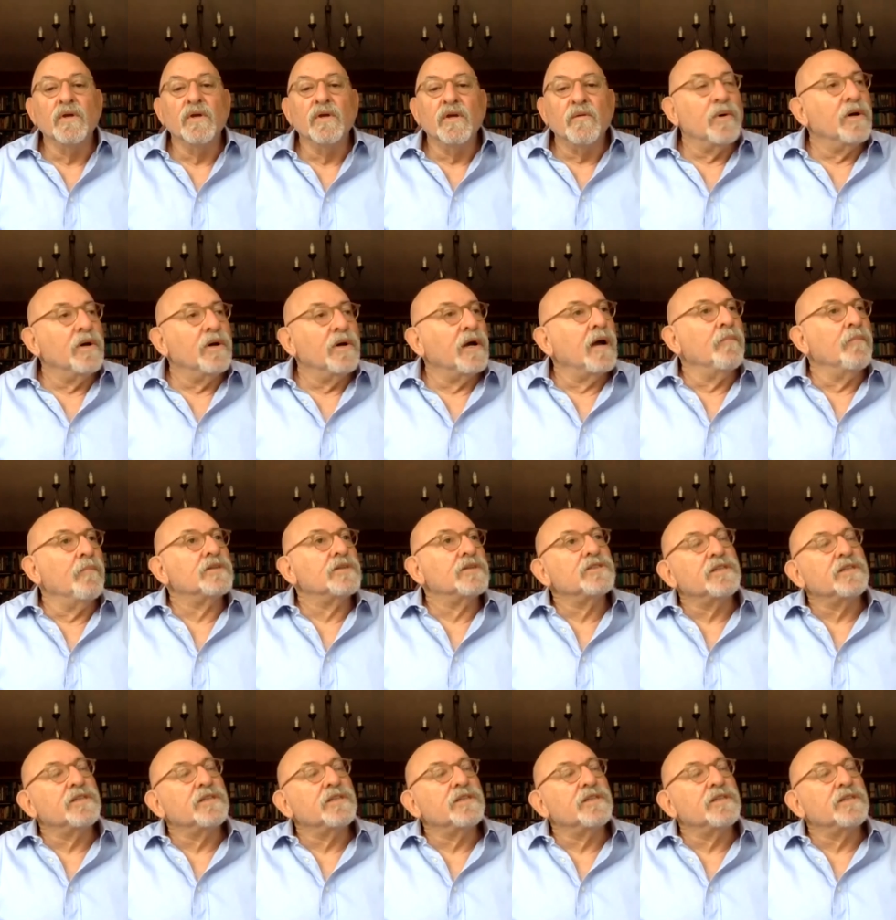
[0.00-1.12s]
But how
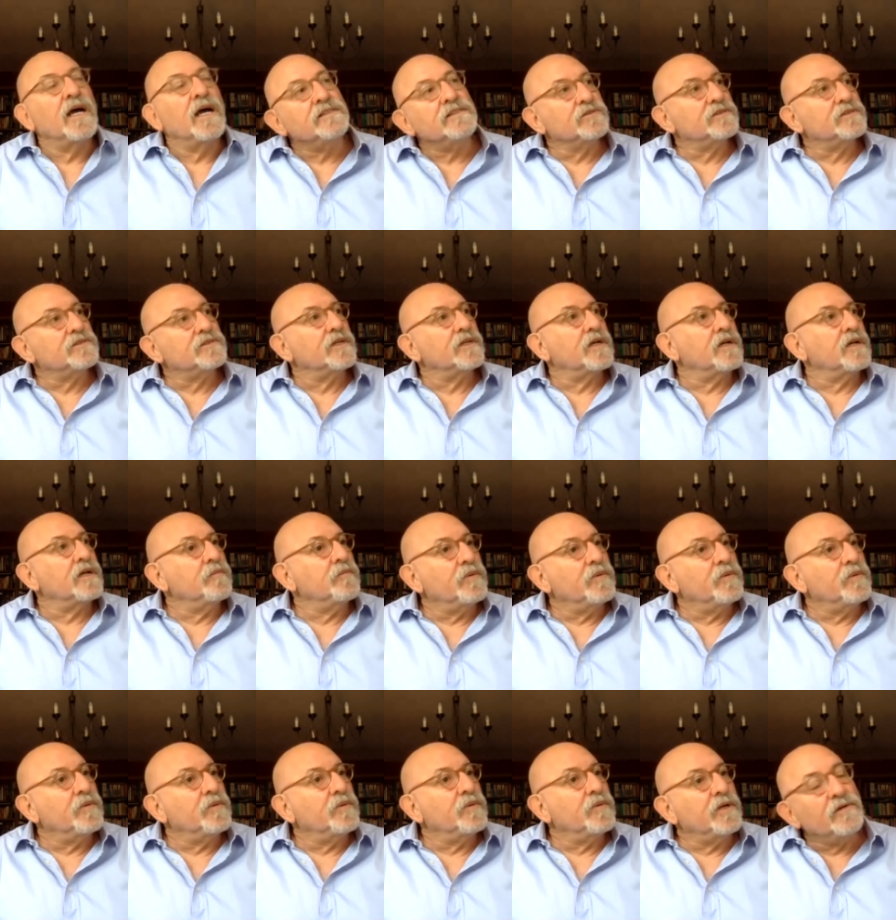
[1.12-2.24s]
much of that is also going to
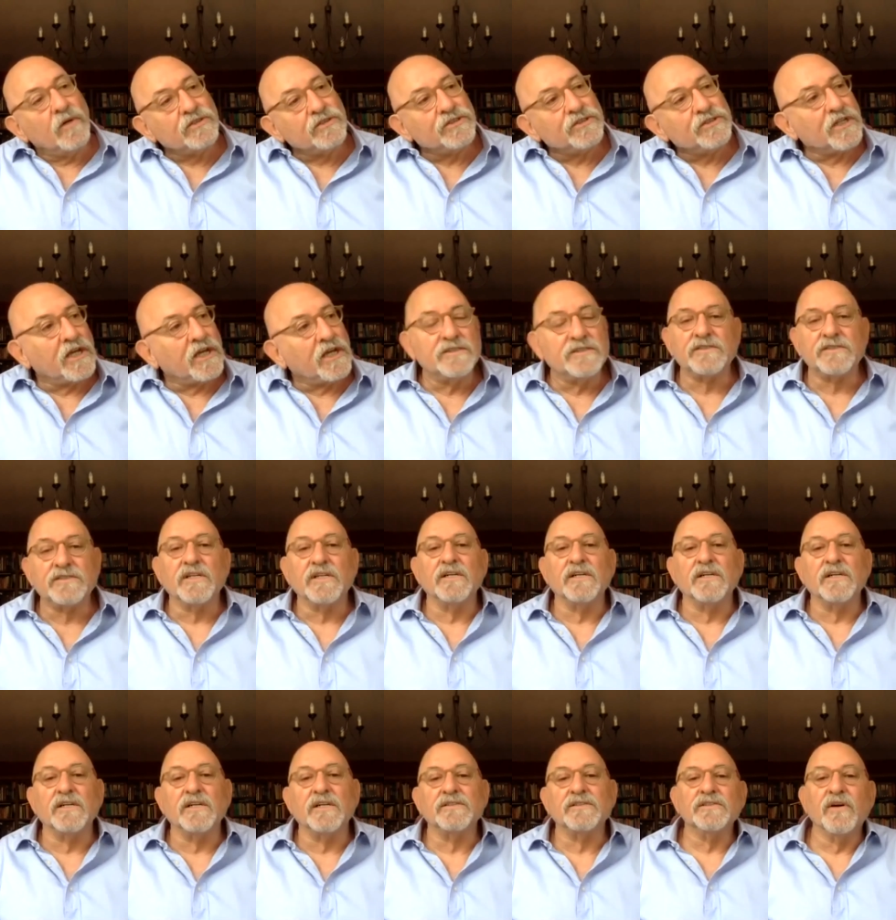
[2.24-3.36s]
be you watch the kids
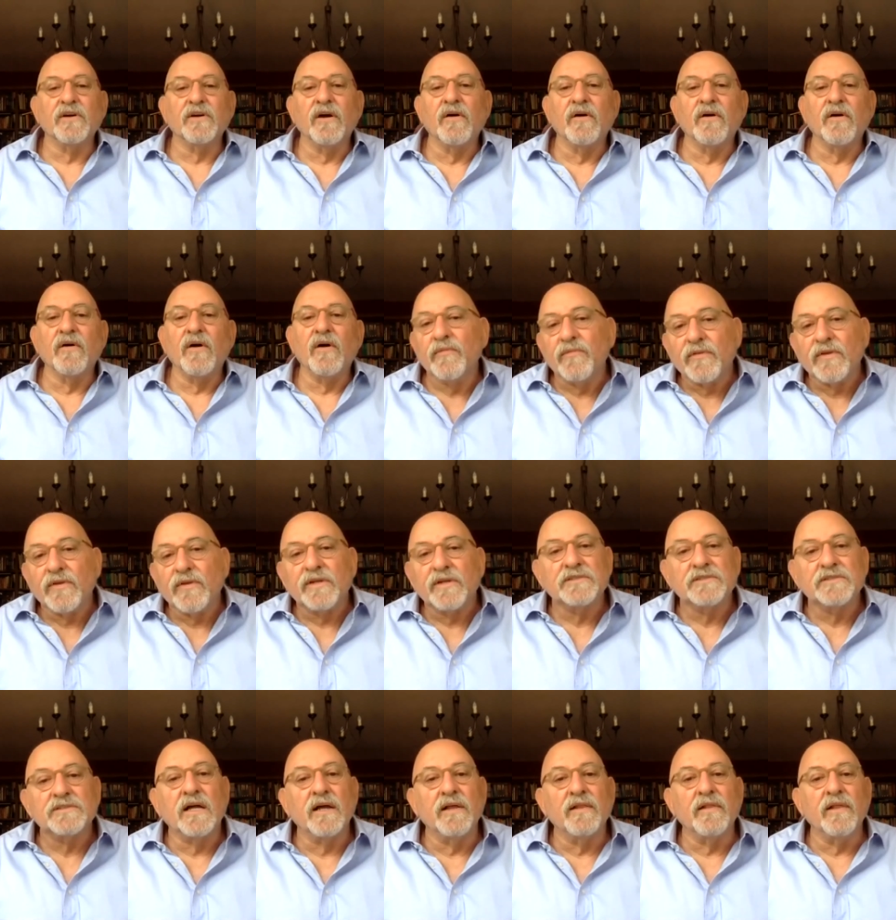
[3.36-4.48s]
starting to grow up and
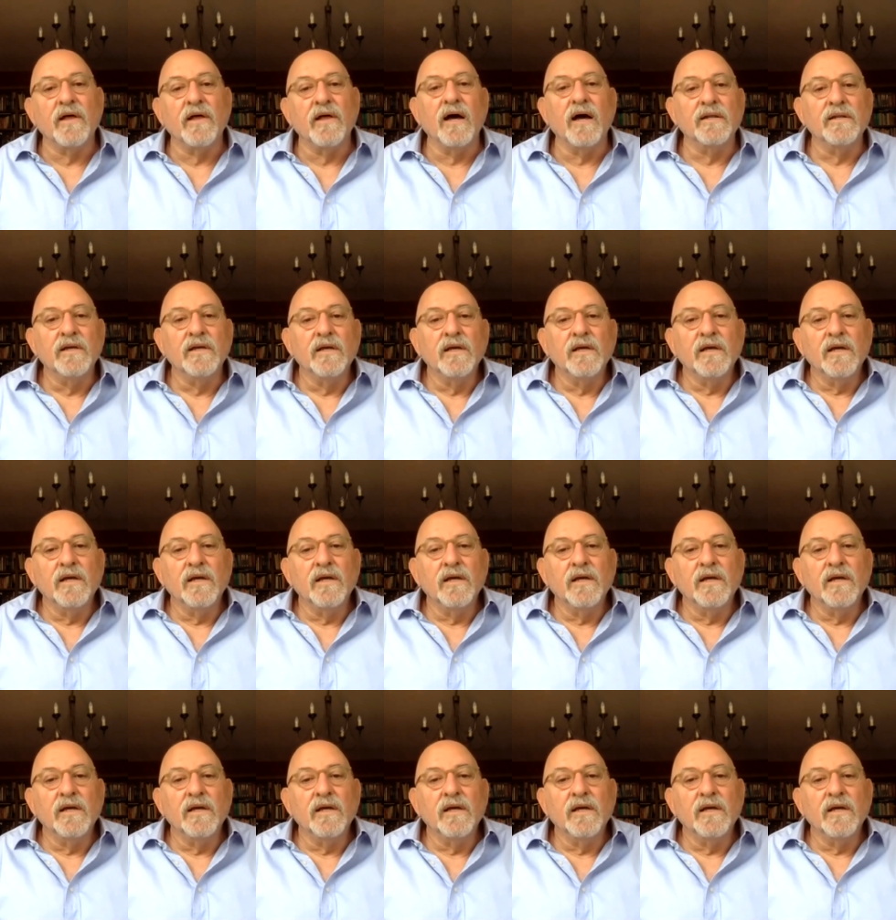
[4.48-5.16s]
things like that?